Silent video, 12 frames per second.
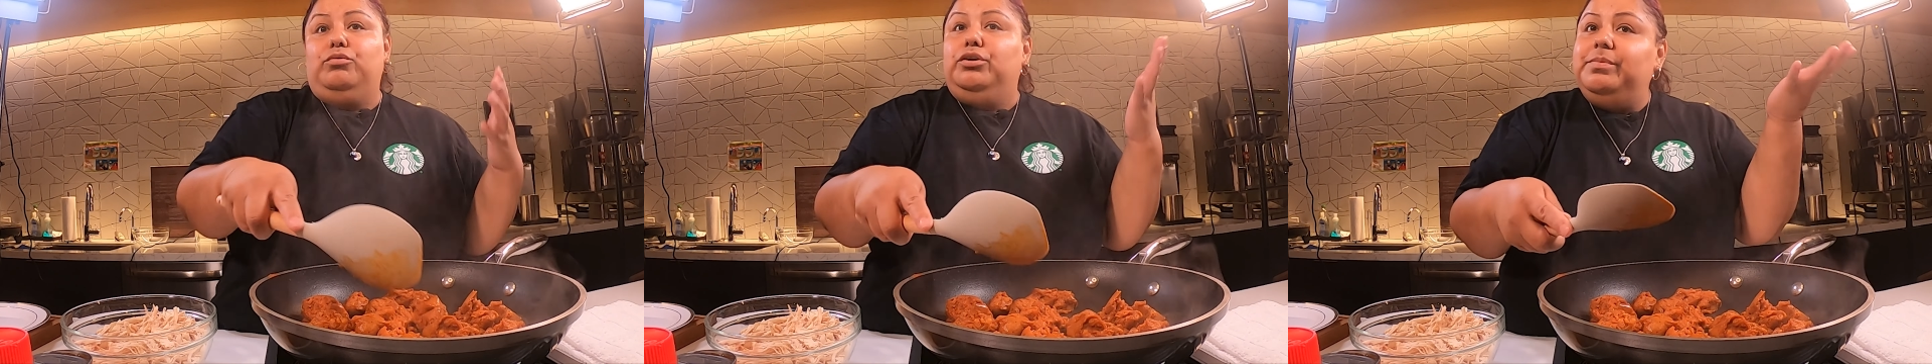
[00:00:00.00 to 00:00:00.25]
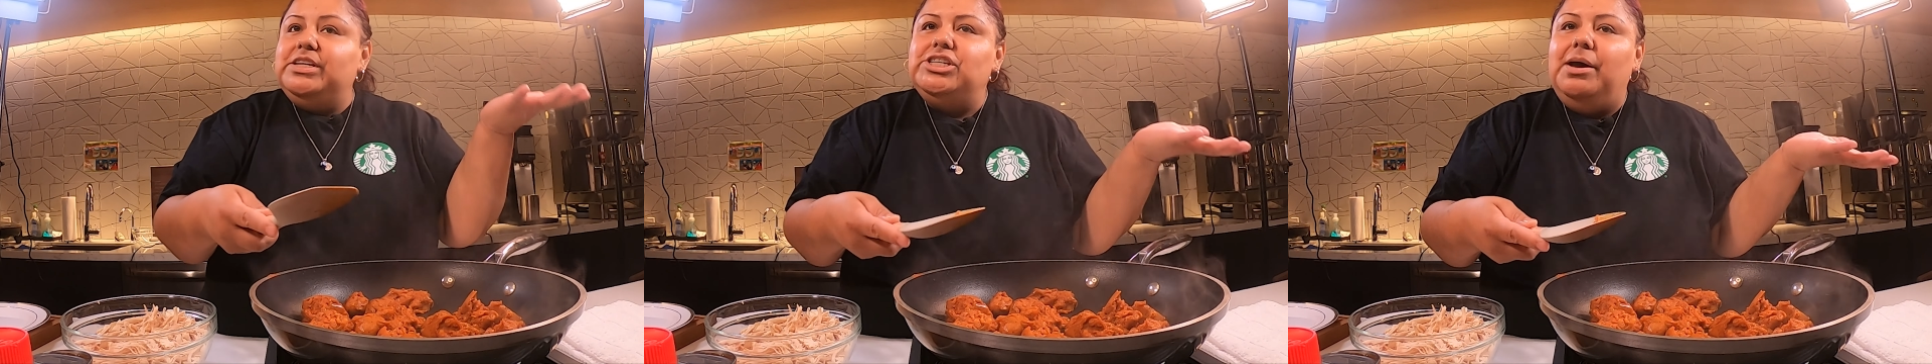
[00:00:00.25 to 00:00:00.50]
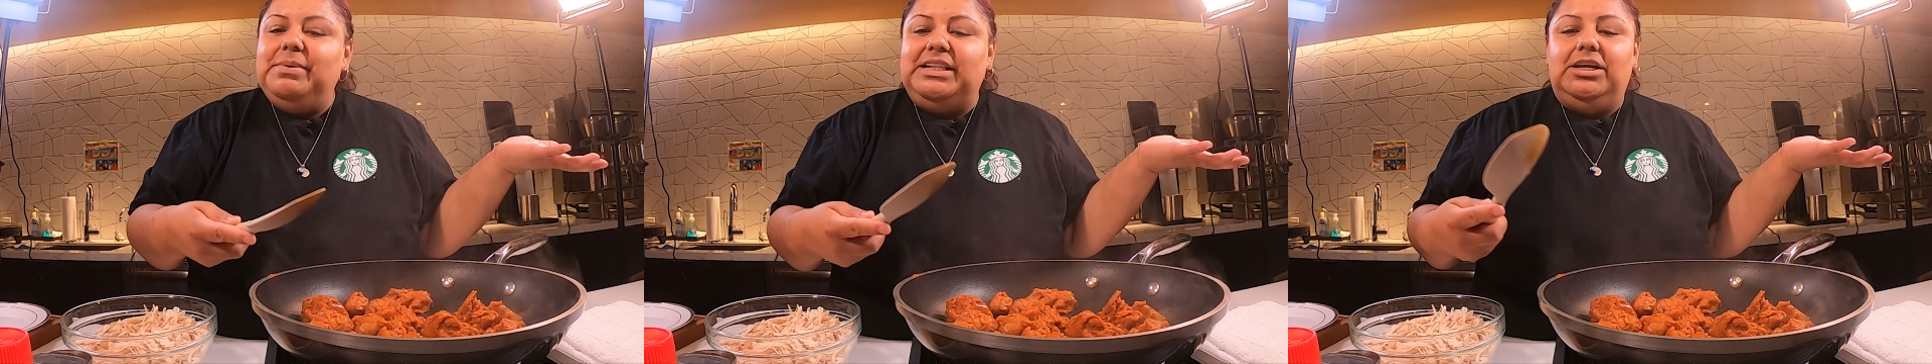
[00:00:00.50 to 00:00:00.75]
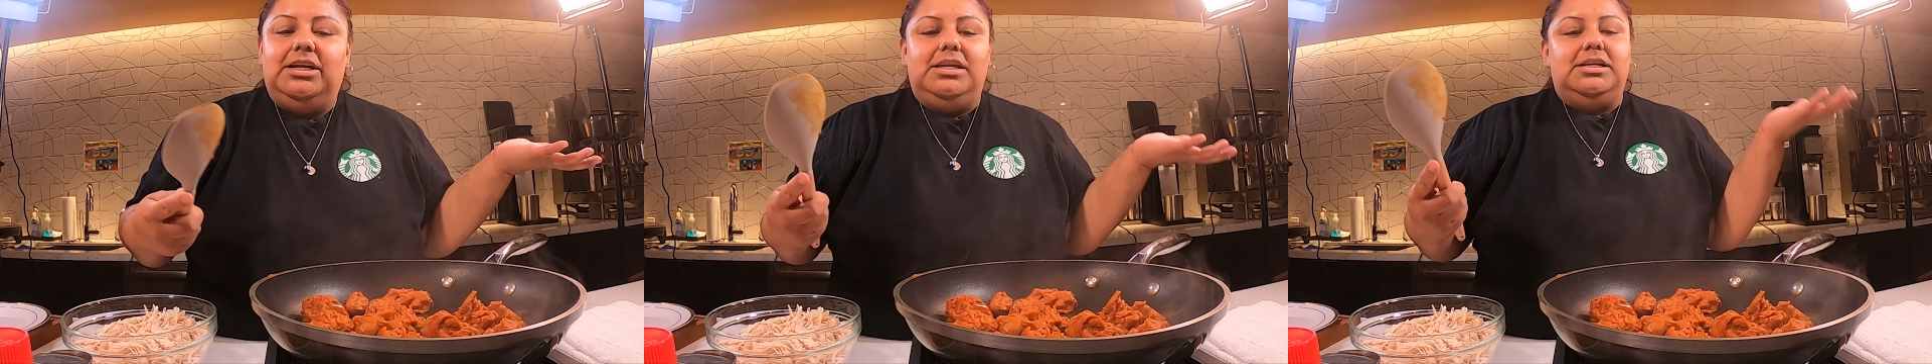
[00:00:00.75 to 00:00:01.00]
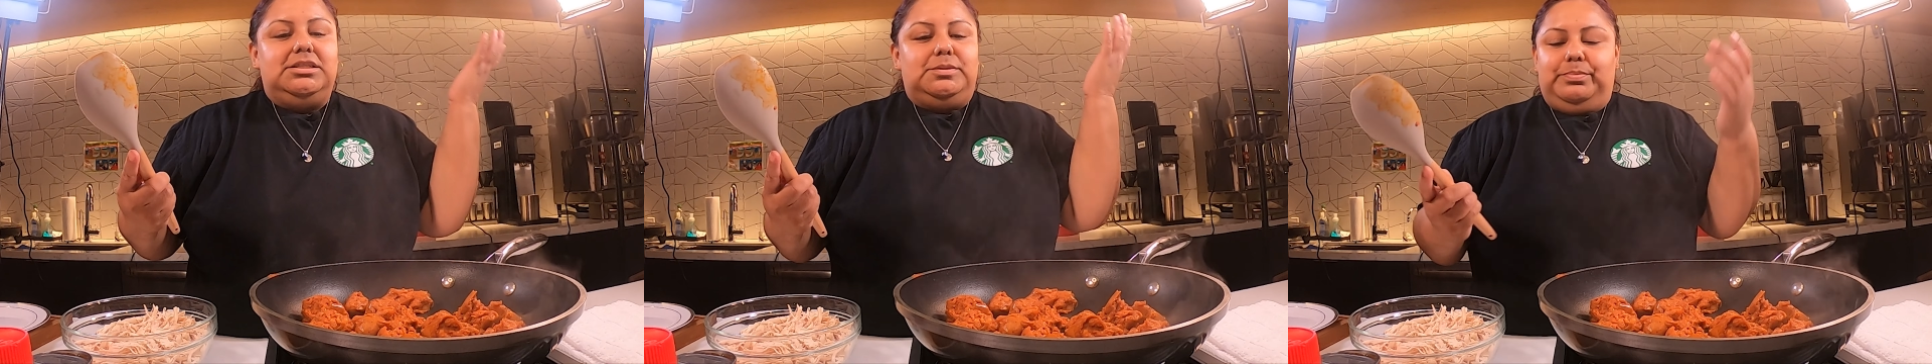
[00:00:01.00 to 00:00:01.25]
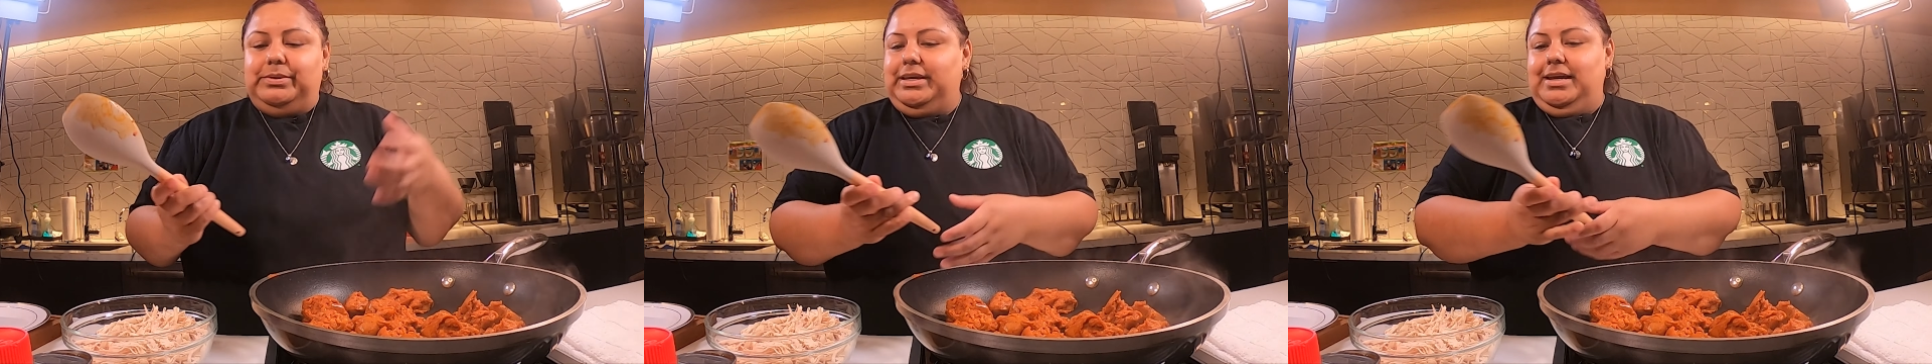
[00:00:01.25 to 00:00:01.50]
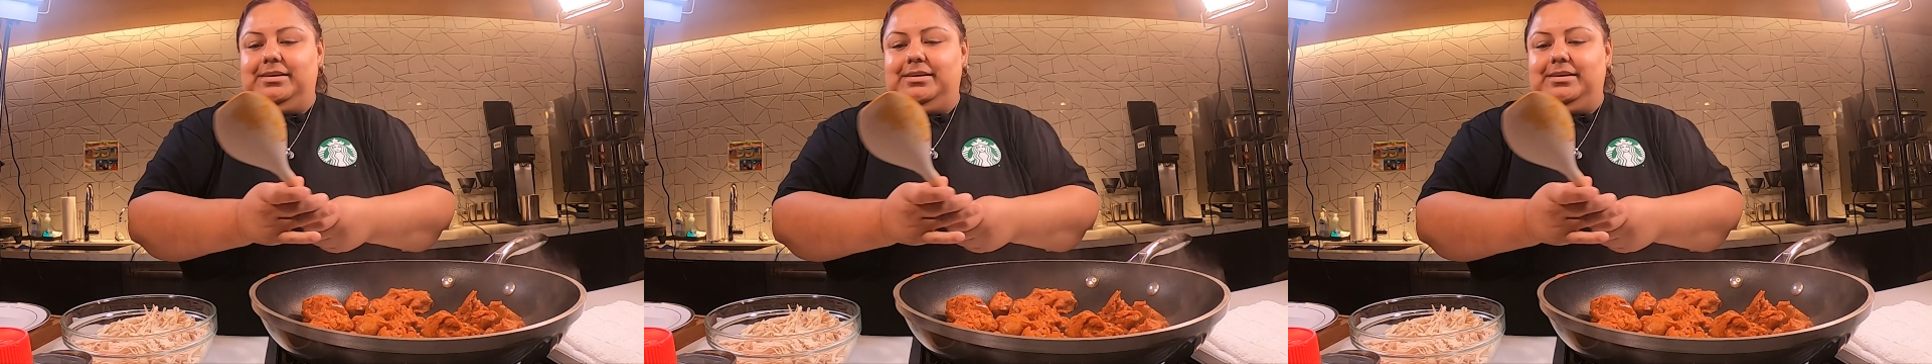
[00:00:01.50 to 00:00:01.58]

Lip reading: will be chopping onions, but